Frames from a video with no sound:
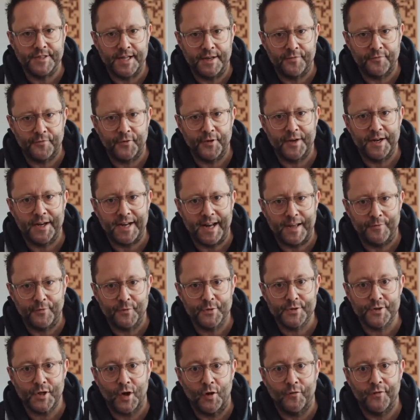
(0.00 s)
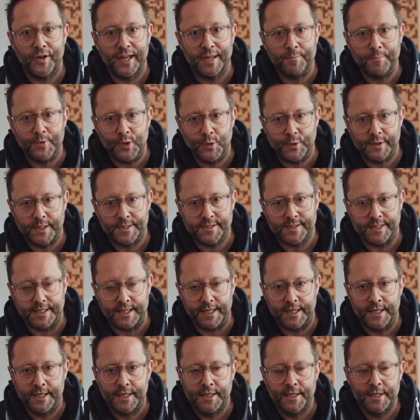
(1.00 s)
different levels of
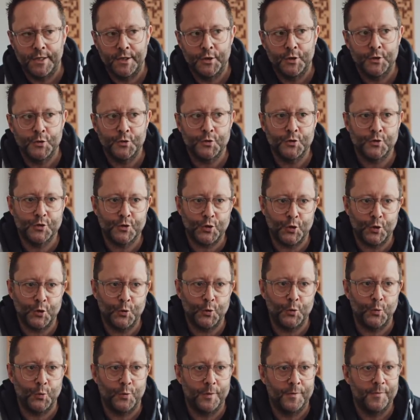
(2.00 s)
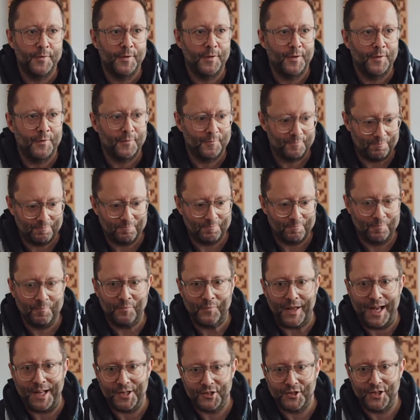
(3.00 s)
immunity to
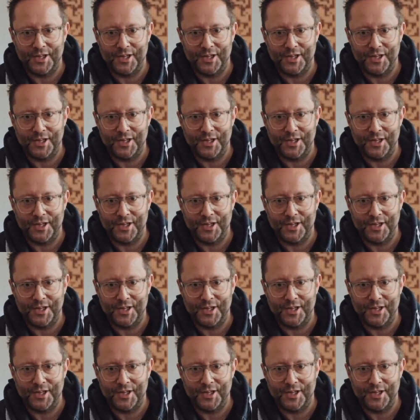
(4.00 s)
that